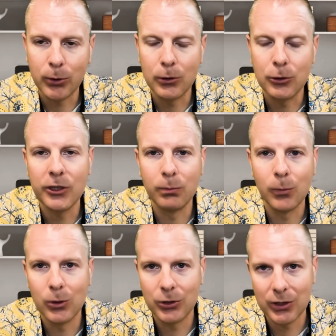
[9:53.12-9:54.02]
achieve
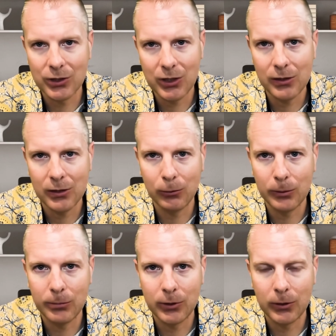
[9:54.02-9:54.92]
more success in
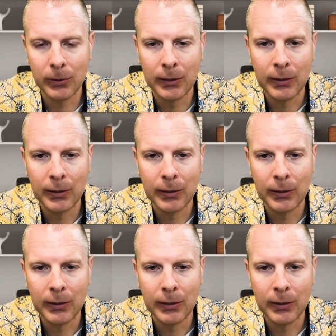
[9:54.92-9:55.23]
crypto,